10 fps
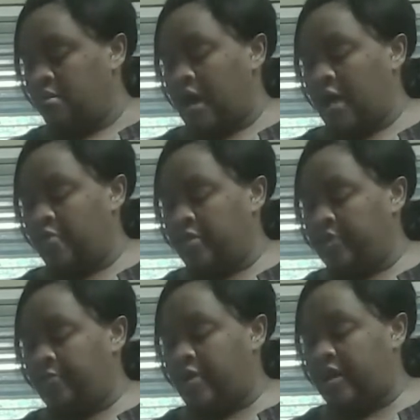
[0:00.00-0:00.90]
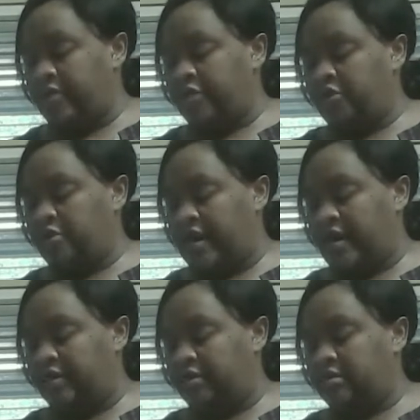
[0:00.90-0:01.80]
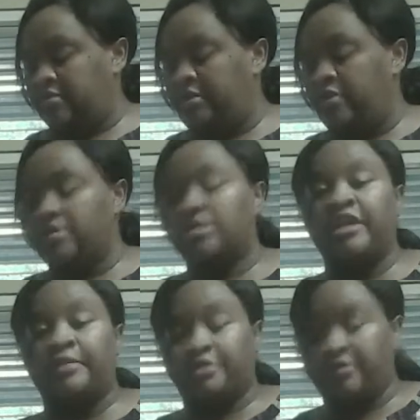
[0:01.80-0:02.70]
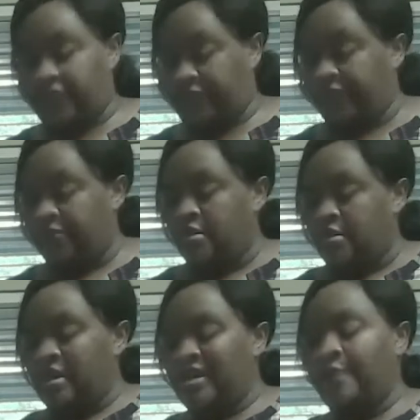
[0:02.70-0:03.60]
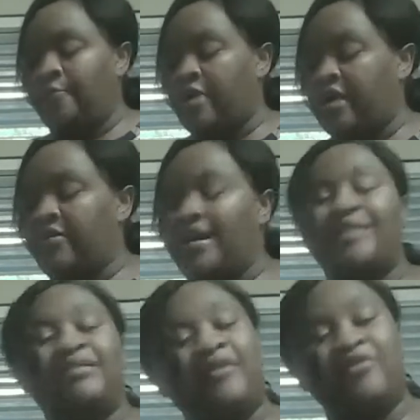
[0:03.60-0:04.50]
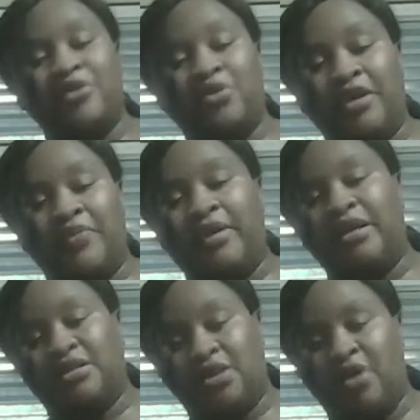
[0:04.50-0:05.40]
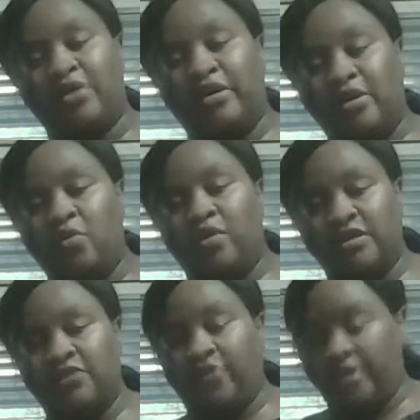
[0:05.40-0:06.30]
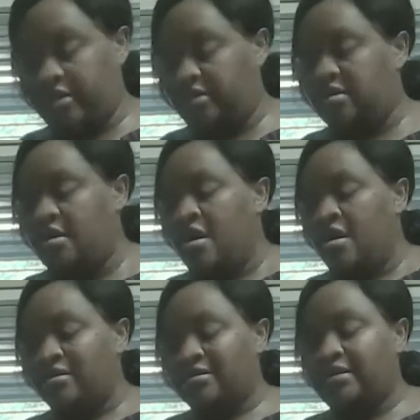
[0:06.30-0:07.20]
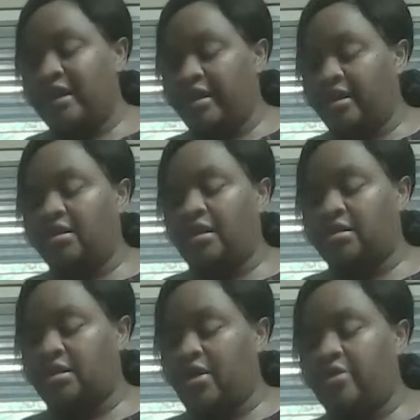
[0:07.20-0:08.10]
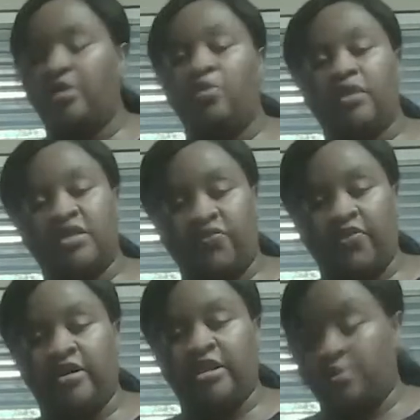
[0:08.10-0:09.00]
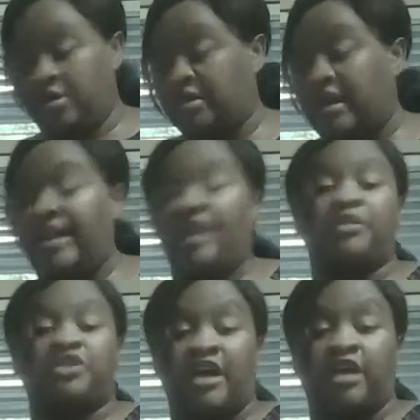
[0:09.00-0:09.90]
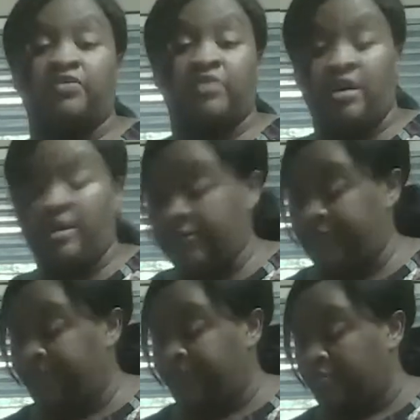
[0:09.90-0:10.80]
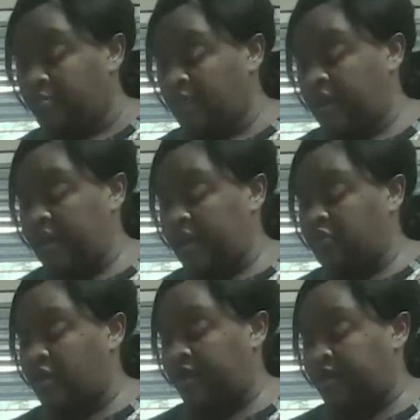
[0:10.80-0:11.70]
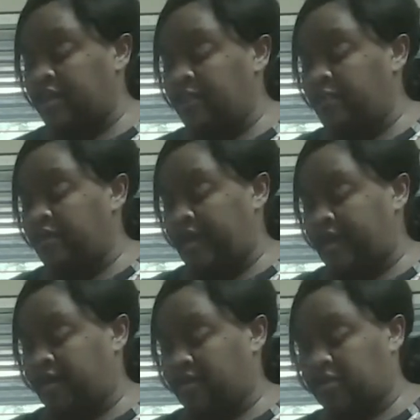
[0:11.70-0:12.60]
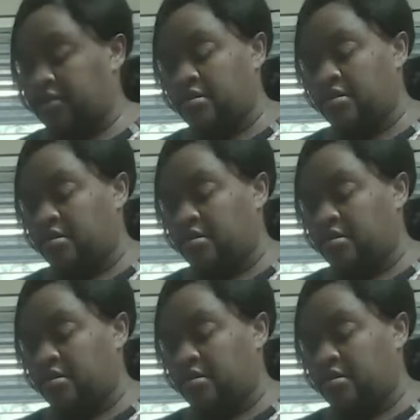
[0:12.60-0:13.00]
I really pray that you guys be receptive. And I pray that I never do anything to hurt anyone's feelings or say anything to hurt anyone's feelings because I am a child of God. And I try to keep it as